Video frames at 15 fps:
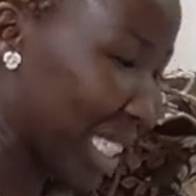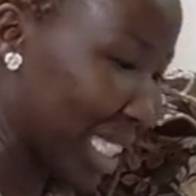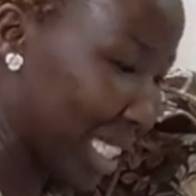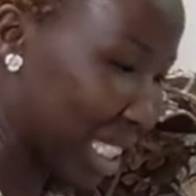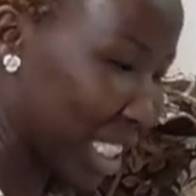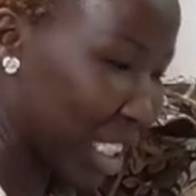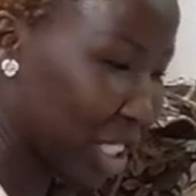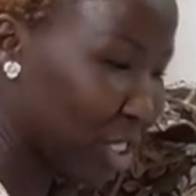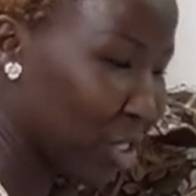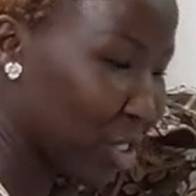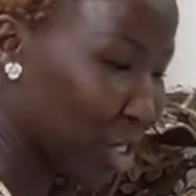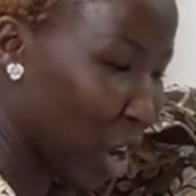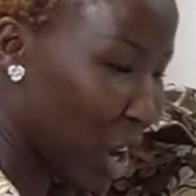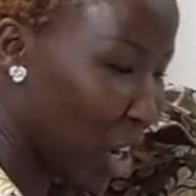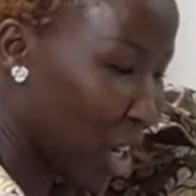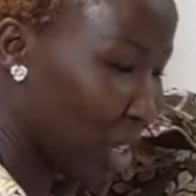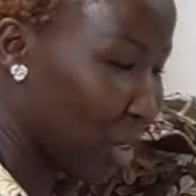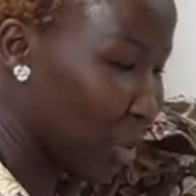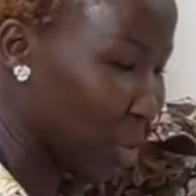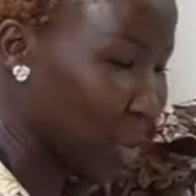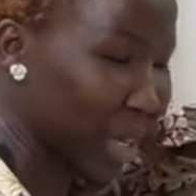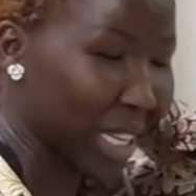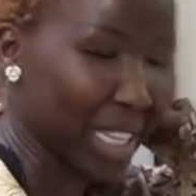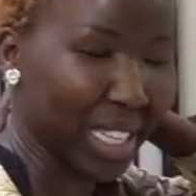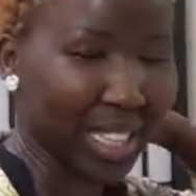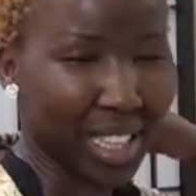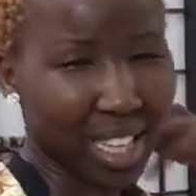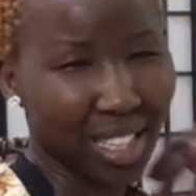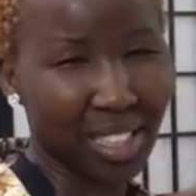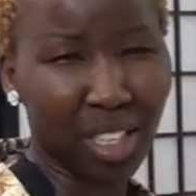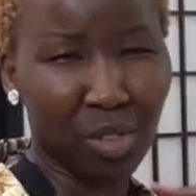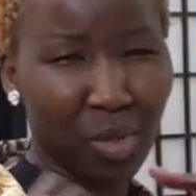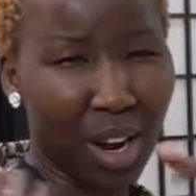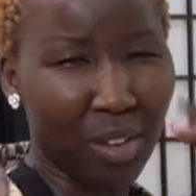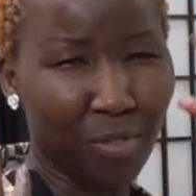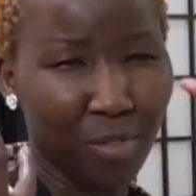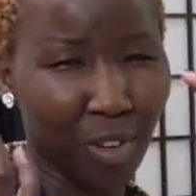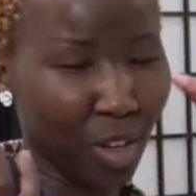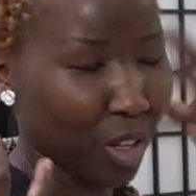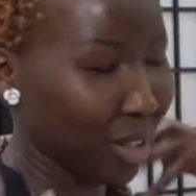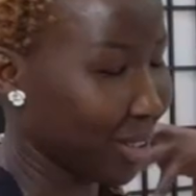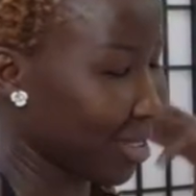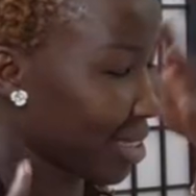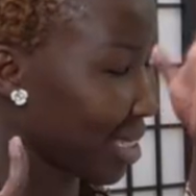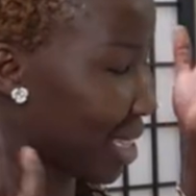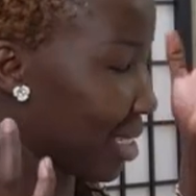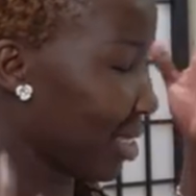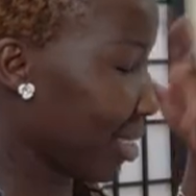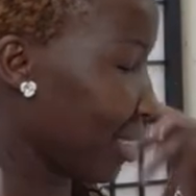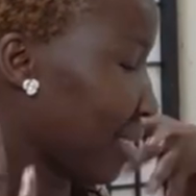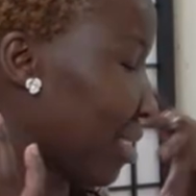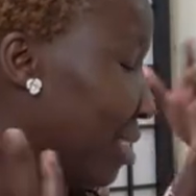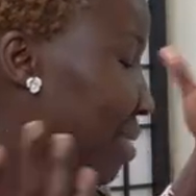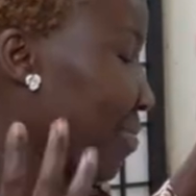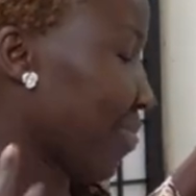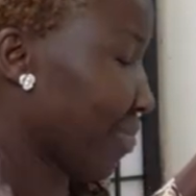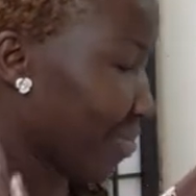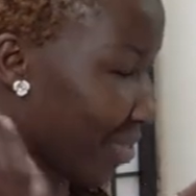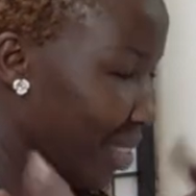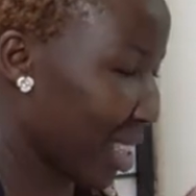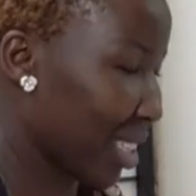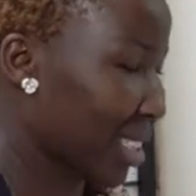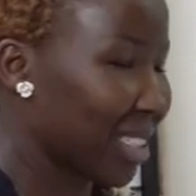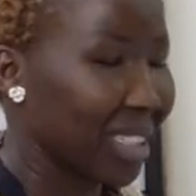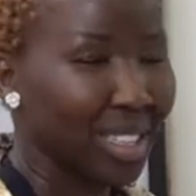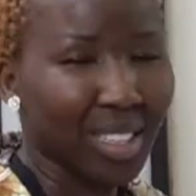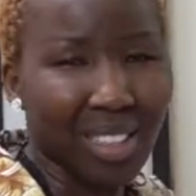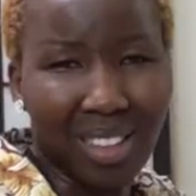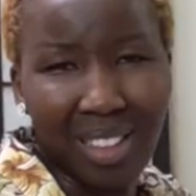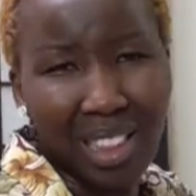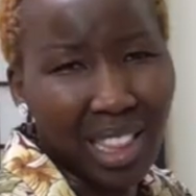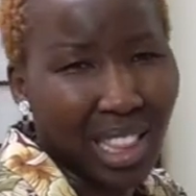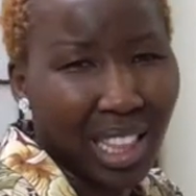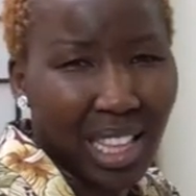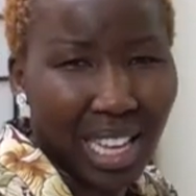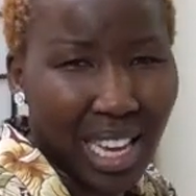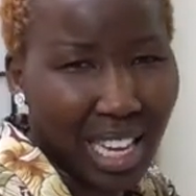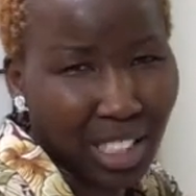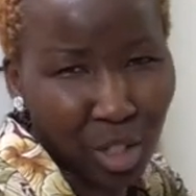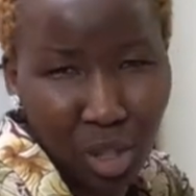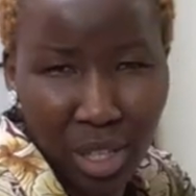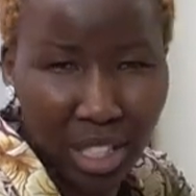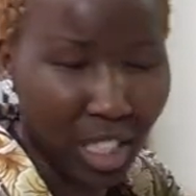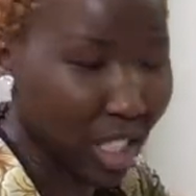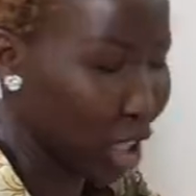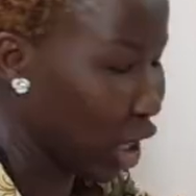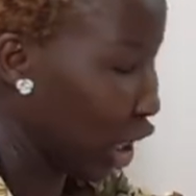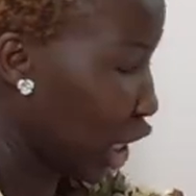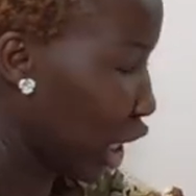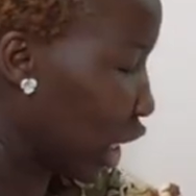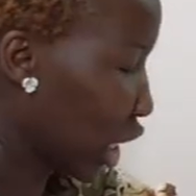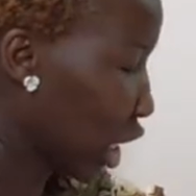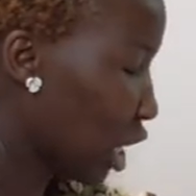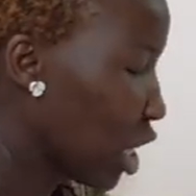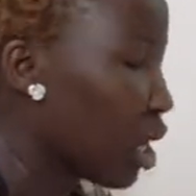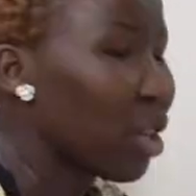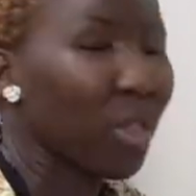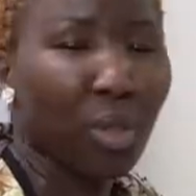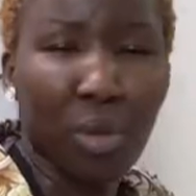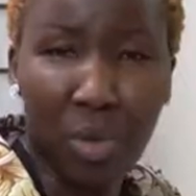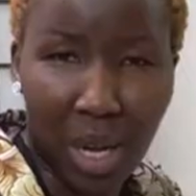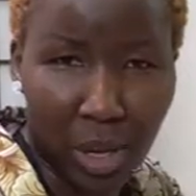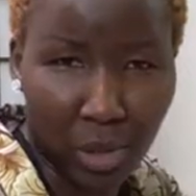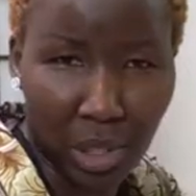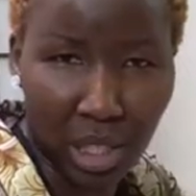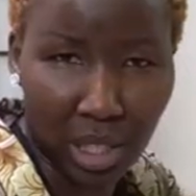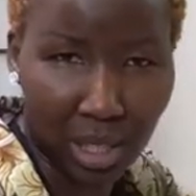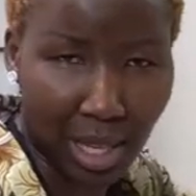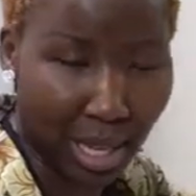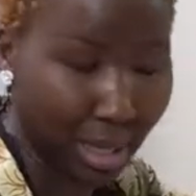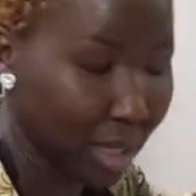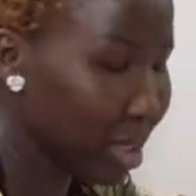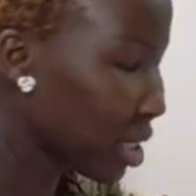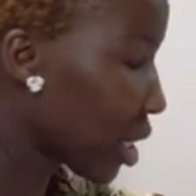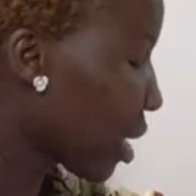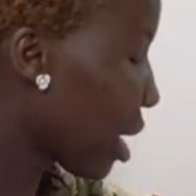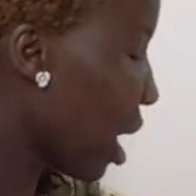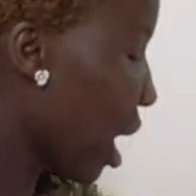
continues on with the ruffles and the theatric look throughout the night,